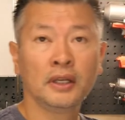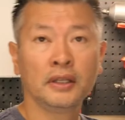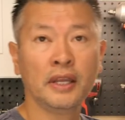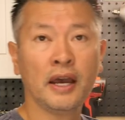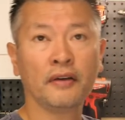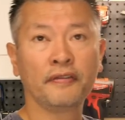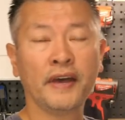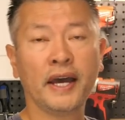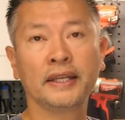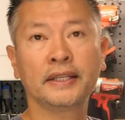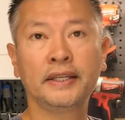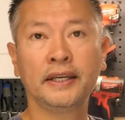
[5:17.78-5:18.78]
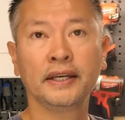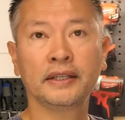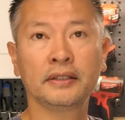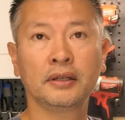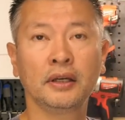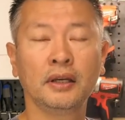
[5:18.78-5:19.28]
Now that
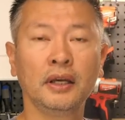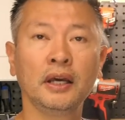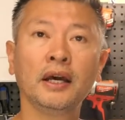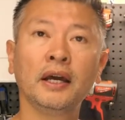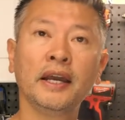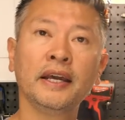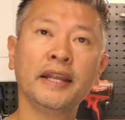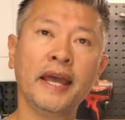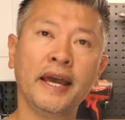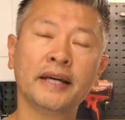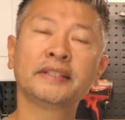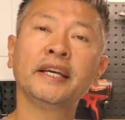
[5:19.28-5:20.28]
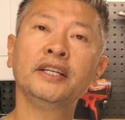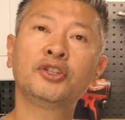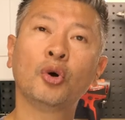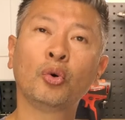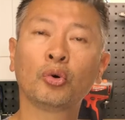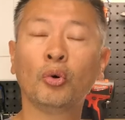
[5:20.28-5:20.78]
kit, it has a
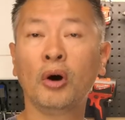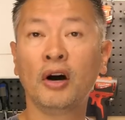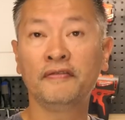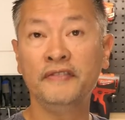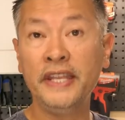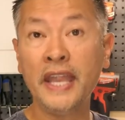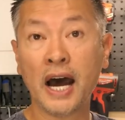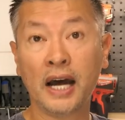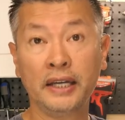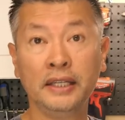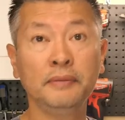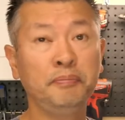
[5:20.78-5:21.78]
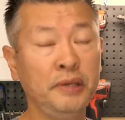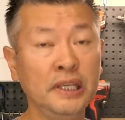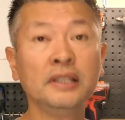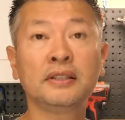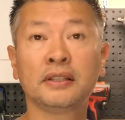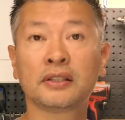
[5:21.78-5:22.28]
total of 9
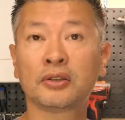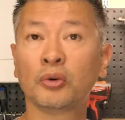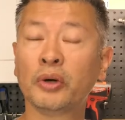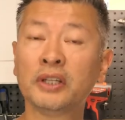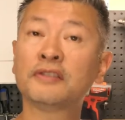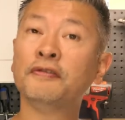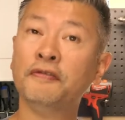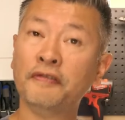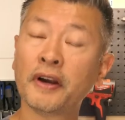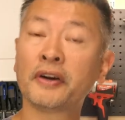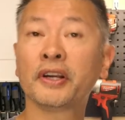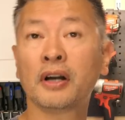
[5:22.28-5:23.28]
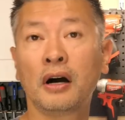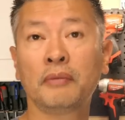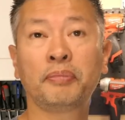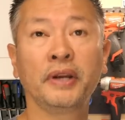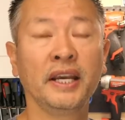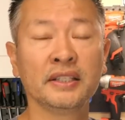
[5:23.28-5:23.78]
pieces, so it's very
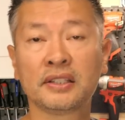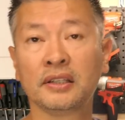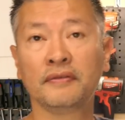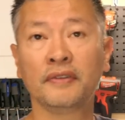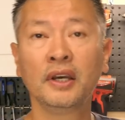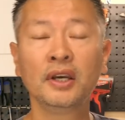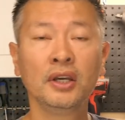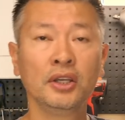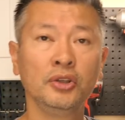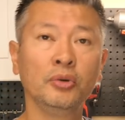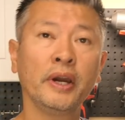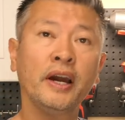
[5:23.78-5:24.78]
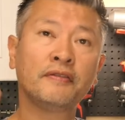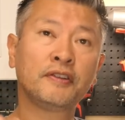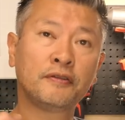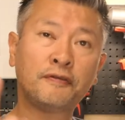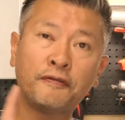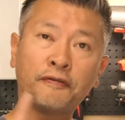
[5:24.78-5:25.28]
comprehensive. You have
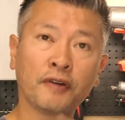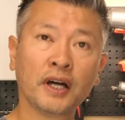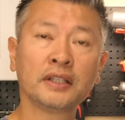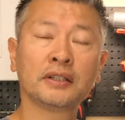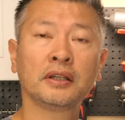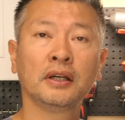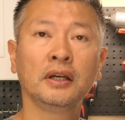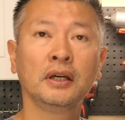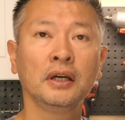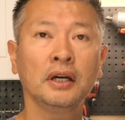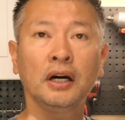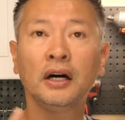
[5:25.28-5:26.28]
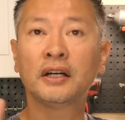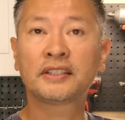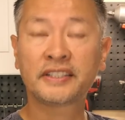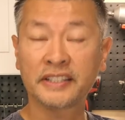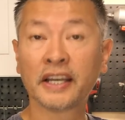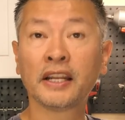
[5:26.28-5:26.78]
the front
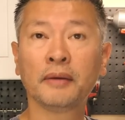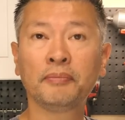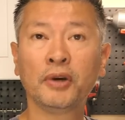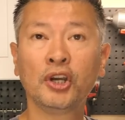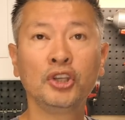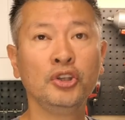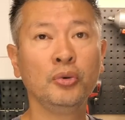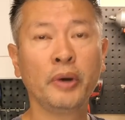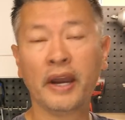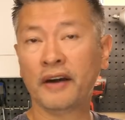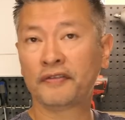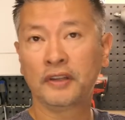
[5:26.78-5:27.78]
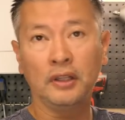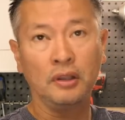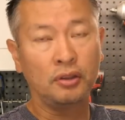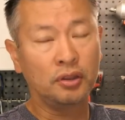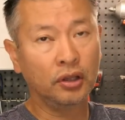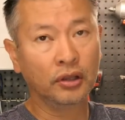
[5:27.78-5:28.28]
setup, you have the
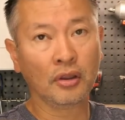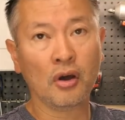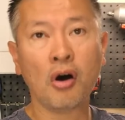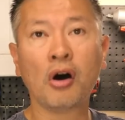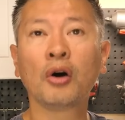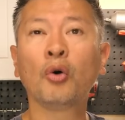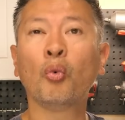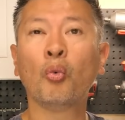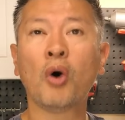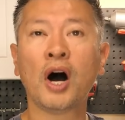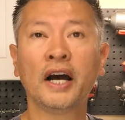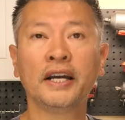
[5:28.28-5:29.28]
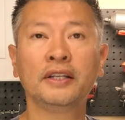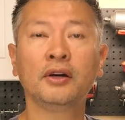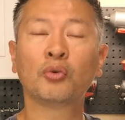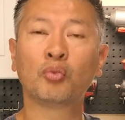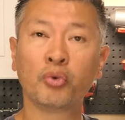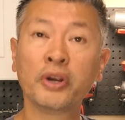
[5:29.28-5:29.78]
long
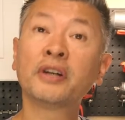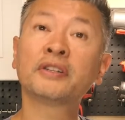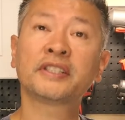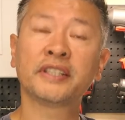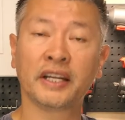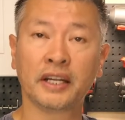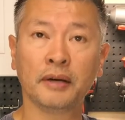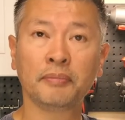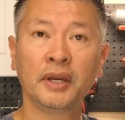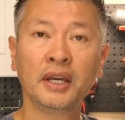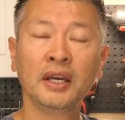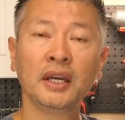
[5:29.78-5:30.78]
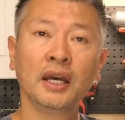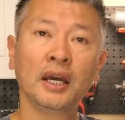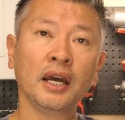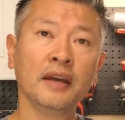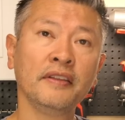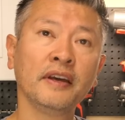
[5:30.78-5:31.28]
wide rear setup,
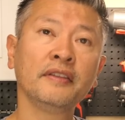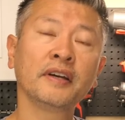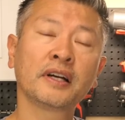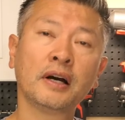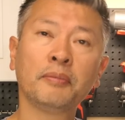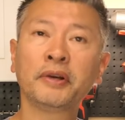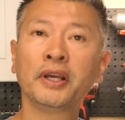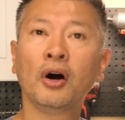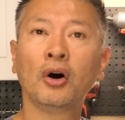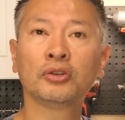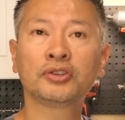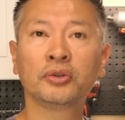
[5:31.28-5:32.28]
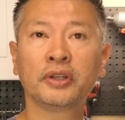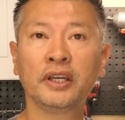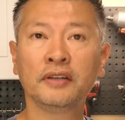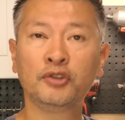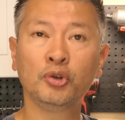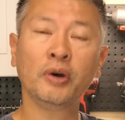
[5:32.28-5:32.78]
and then the company also
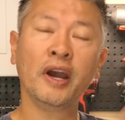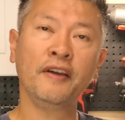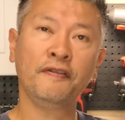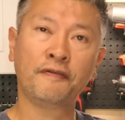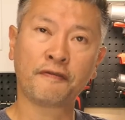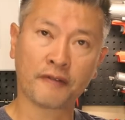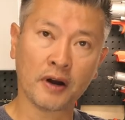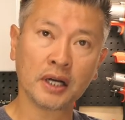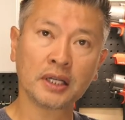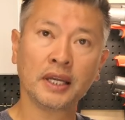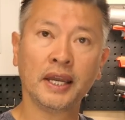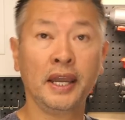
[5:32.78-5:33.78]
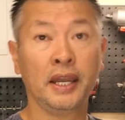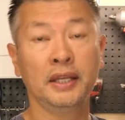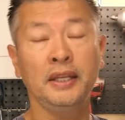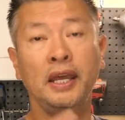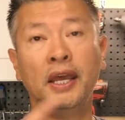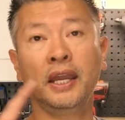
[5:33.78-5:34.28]
gives you a frunk
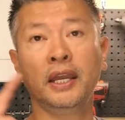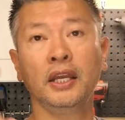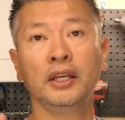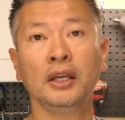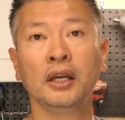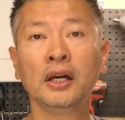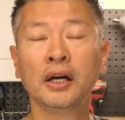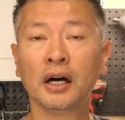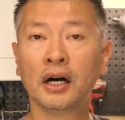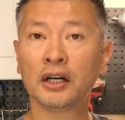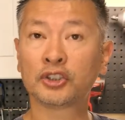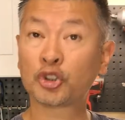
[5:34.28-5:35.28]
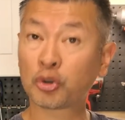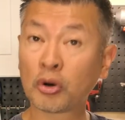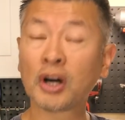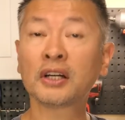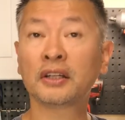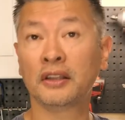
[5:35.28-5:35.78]
and a
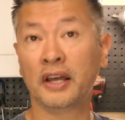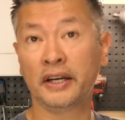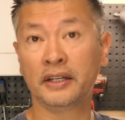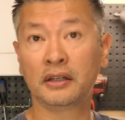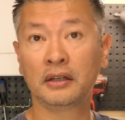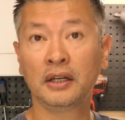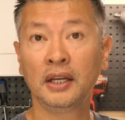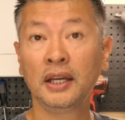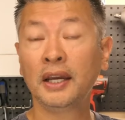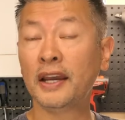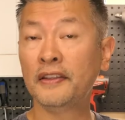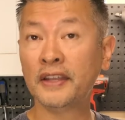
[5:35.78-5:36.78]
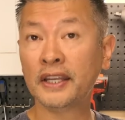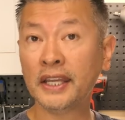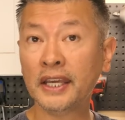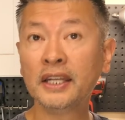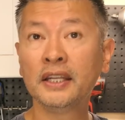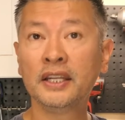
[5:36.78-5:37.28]
trunk liner, and then
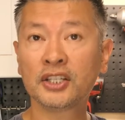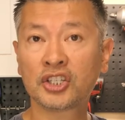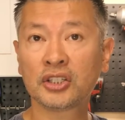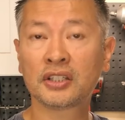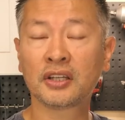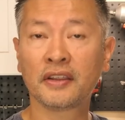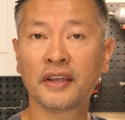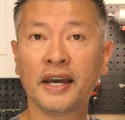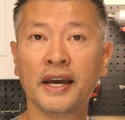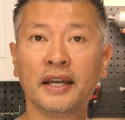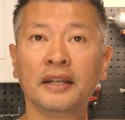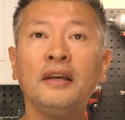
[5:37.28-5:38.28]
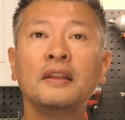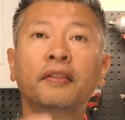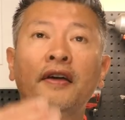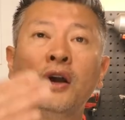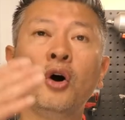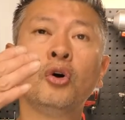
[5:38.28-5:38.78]
in addition to that,
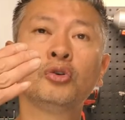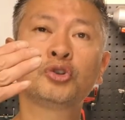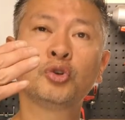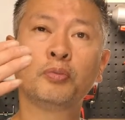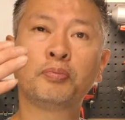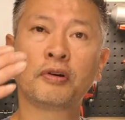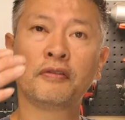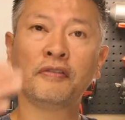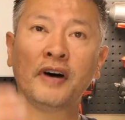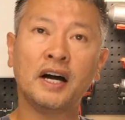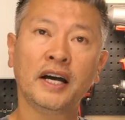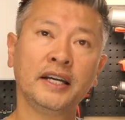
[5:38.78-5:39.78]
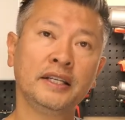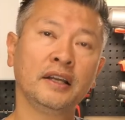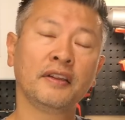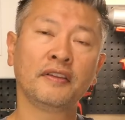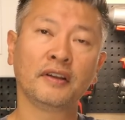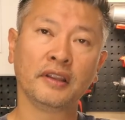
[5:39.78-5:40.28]
they also
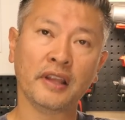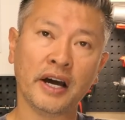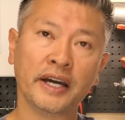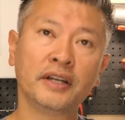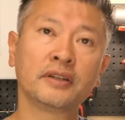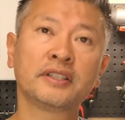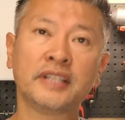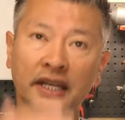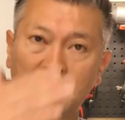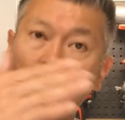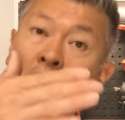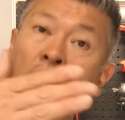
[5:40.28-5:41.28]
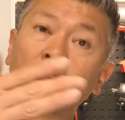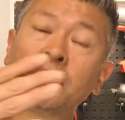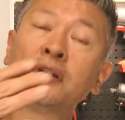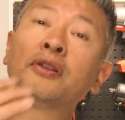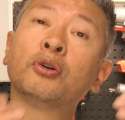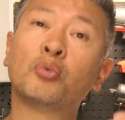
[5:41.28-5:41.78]
provide the liners that
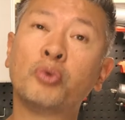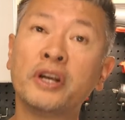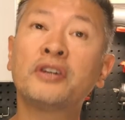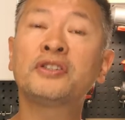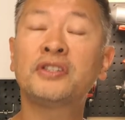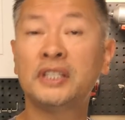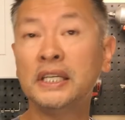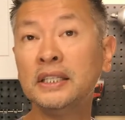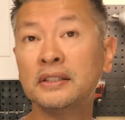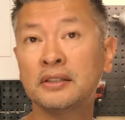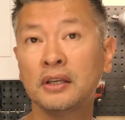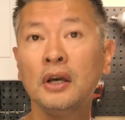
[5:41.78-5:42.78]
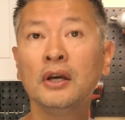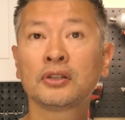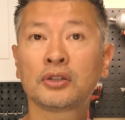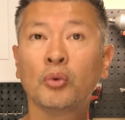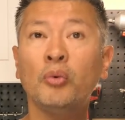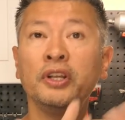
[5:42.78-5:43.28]
cover the rear seats,
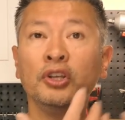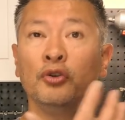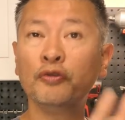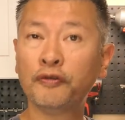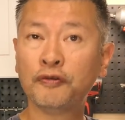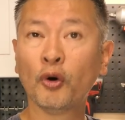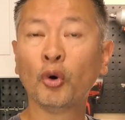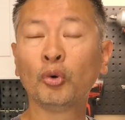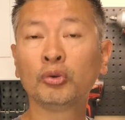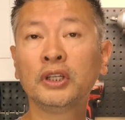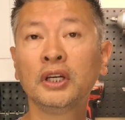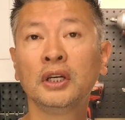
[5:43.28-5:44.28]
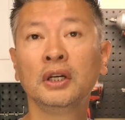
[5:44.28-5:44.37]
so when you fold